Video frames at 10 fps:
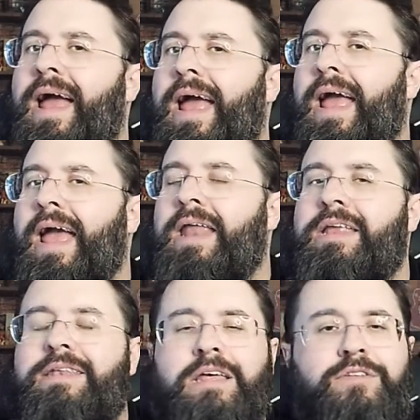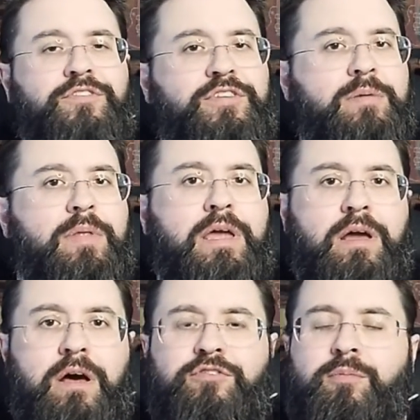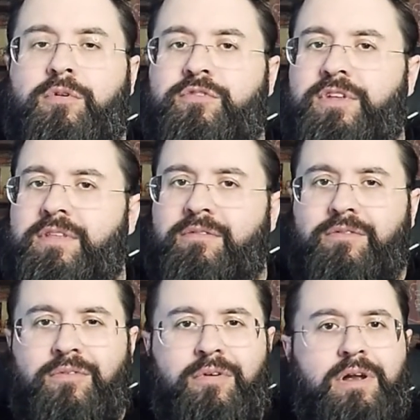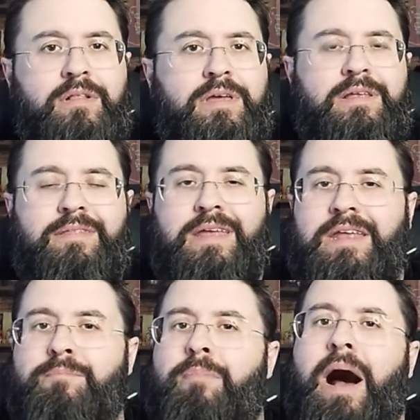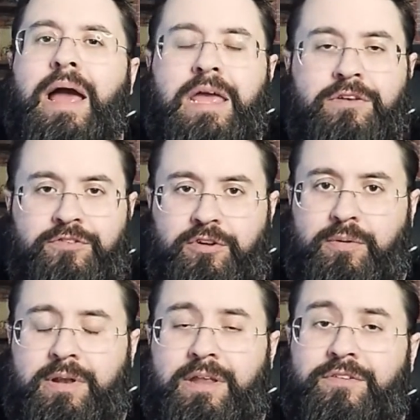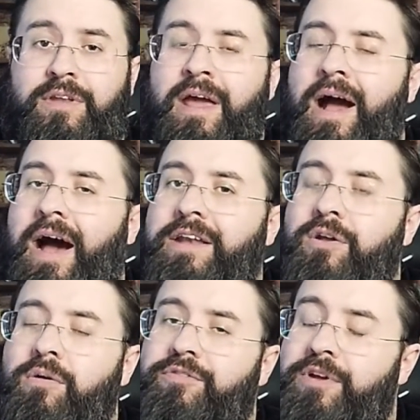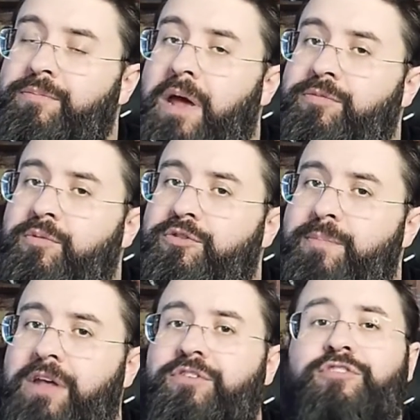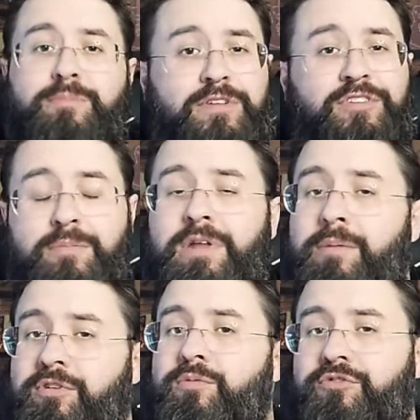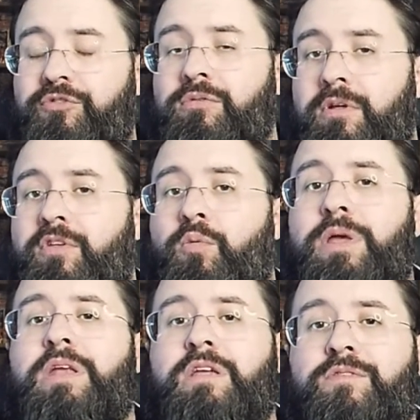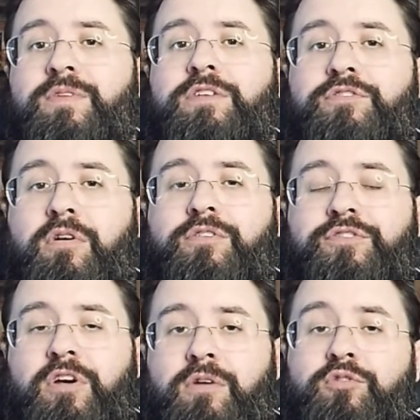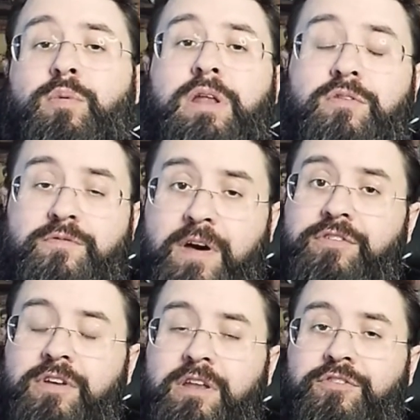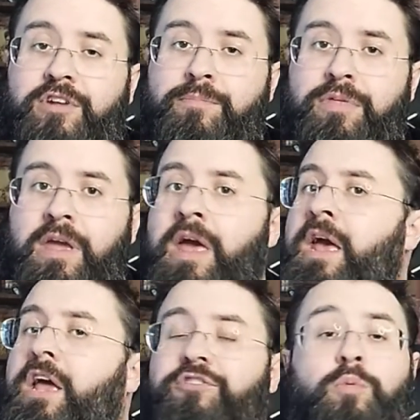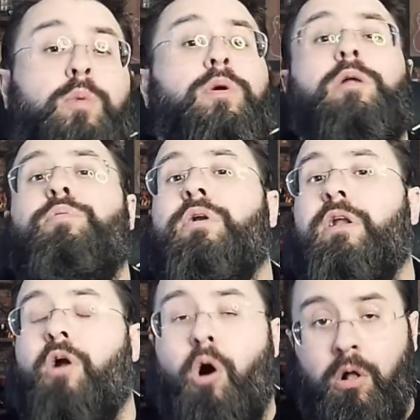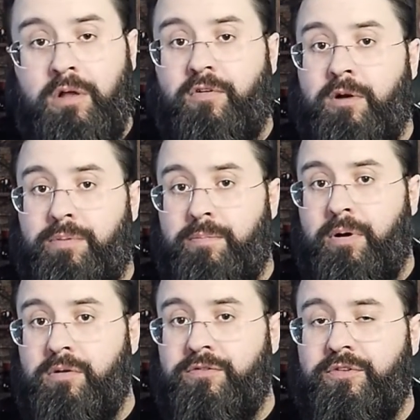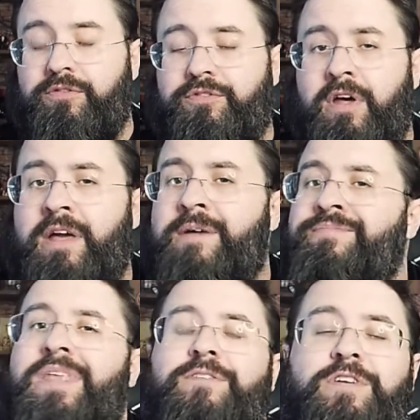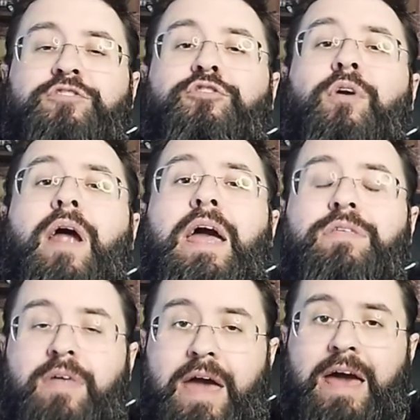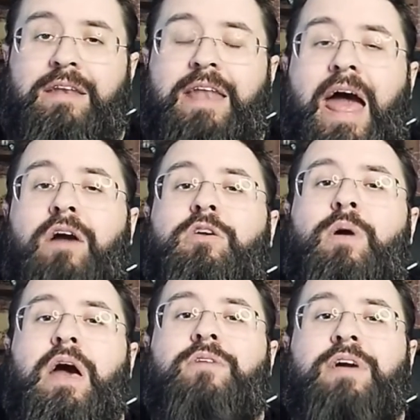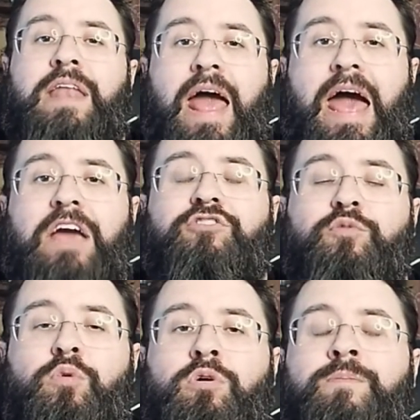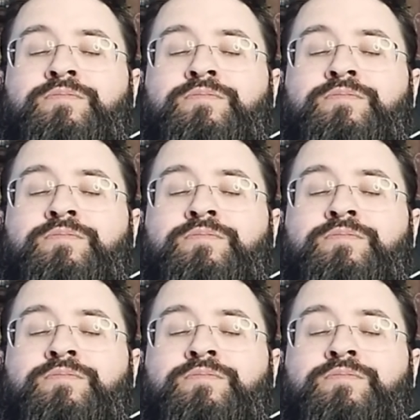and it didn't seem like customers really, they didn't buy into it. And sometimes it was messaging, but sometimes it was truly that we had convinced ourselves, or we had invested in something, and so we were going to put it in all of our proposals. If you track that, now you have an actual